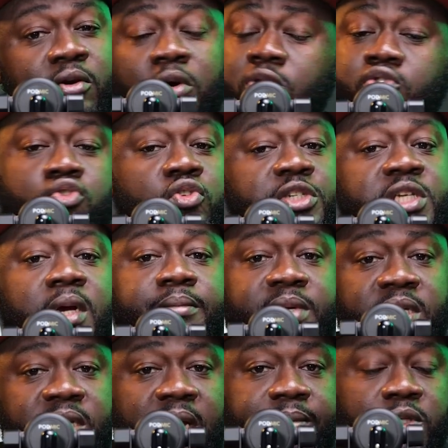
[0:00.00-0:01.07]
on social
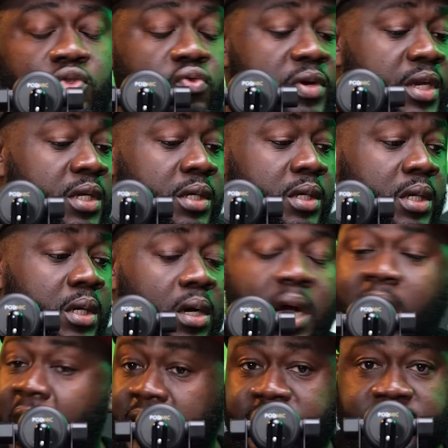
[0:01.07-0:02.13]
media between
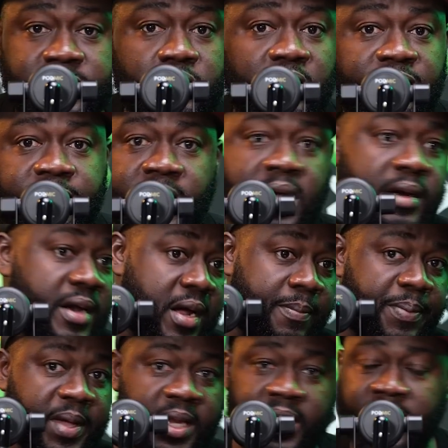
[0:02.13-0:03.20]
artists of ground
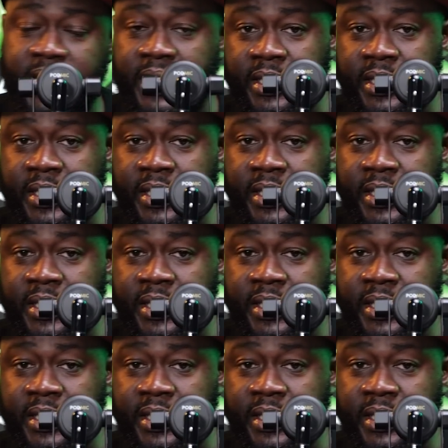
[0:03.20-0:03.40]
up and